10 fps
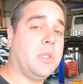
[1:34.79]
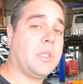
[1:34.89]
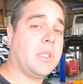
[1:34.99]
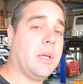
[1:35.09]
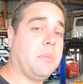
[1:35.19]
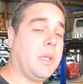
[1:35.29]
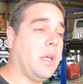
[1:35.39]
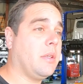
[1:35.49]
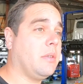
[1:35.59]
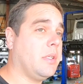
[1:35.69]
watch it come
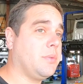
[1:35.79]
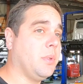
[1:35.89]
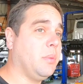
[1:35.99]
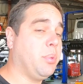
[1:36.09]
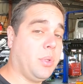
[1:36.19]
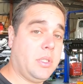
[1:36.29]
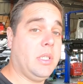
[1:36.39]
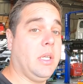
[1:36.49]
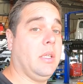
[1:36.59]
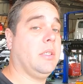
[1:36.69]
together as we put it
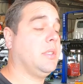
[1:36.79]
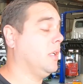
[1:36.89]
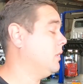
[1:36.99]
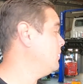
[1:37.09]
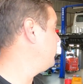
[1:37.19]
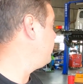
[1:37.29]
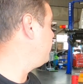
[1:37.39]
together. So,